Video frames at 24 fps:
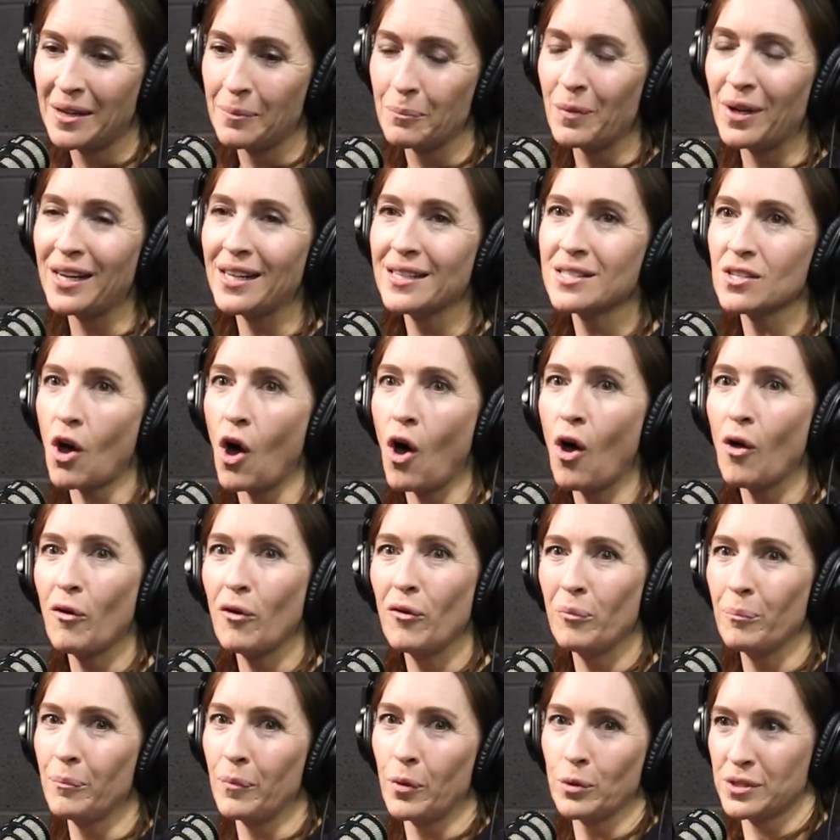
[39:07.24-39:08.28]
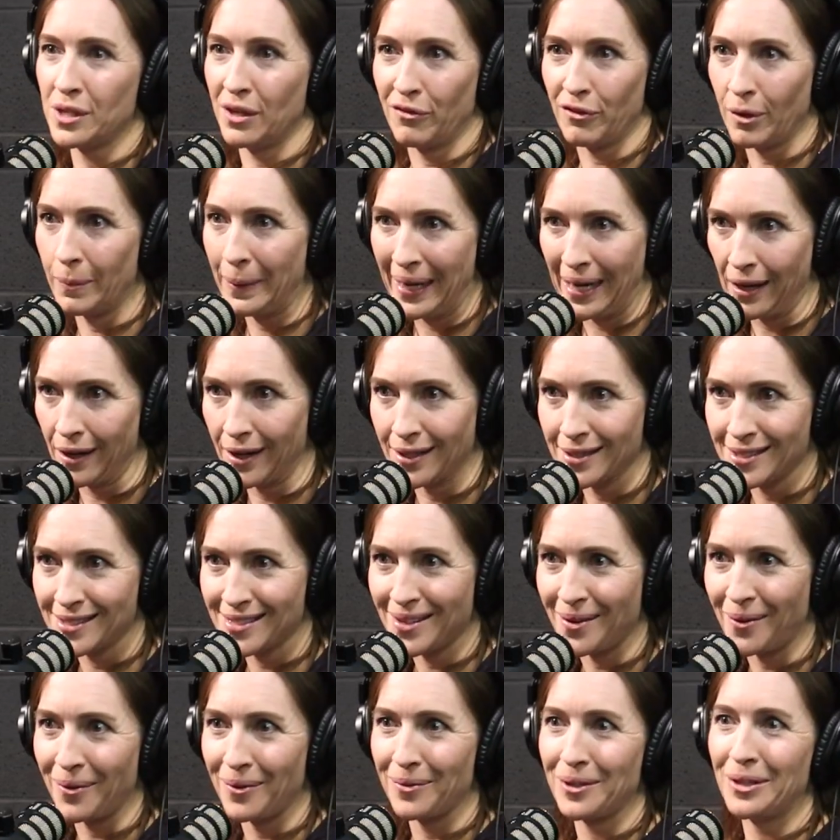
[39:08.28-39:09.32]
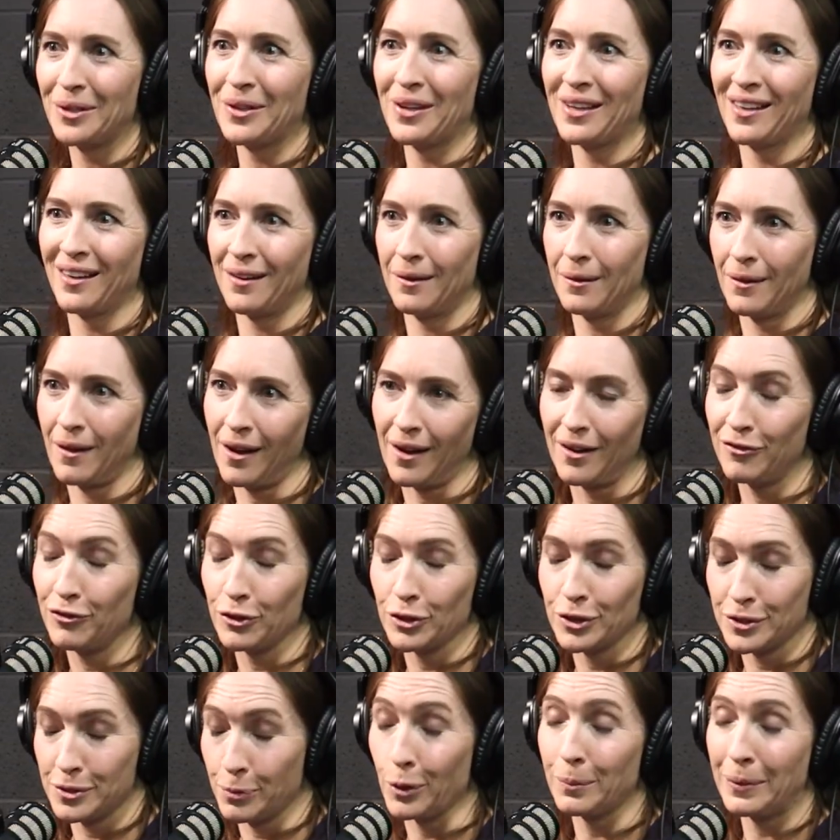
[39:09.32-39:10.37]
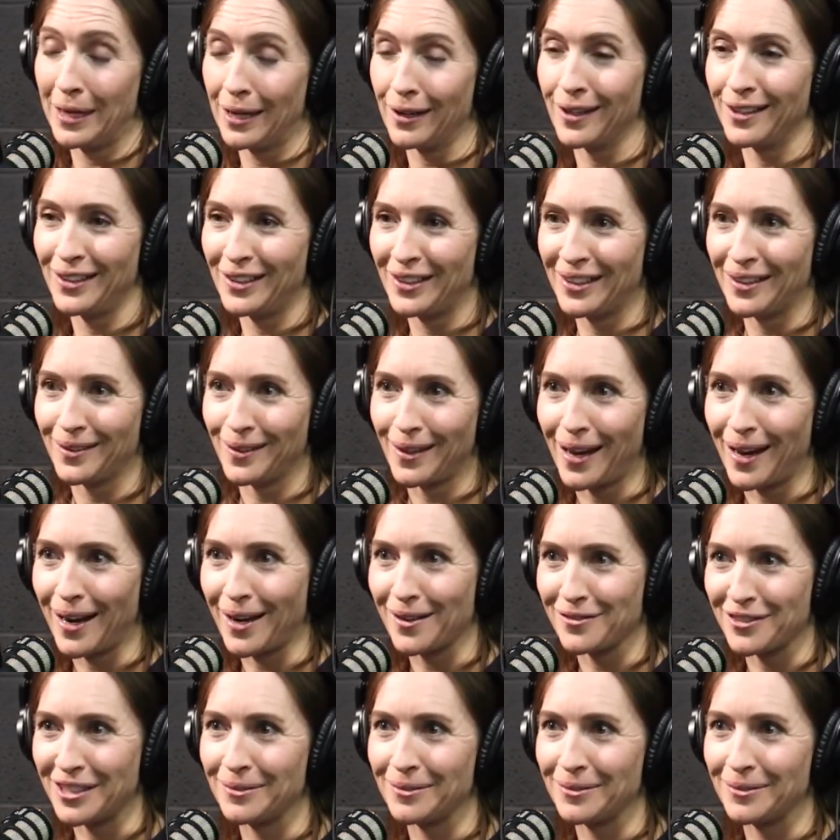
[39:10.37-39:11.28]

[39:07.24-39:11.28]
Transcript: But it's all mostly for parents. So you can get a lot. If you're a sport parent, you can get a lot out of it.